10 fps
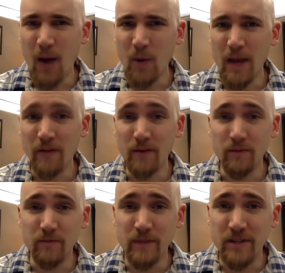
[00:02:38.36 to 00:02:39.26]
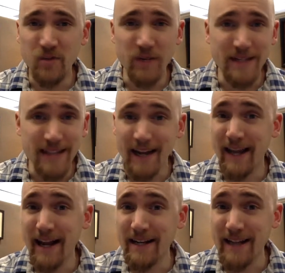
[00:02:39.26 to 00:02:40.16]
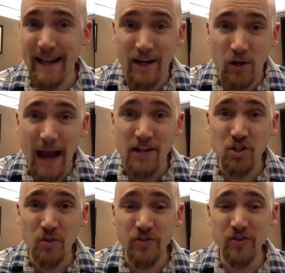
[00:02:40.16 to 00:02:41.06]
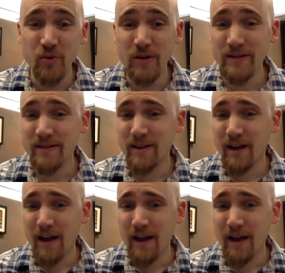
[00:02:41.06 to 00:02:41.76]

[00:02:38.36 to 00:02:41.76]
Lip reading: We have a ministry dedicated to international students.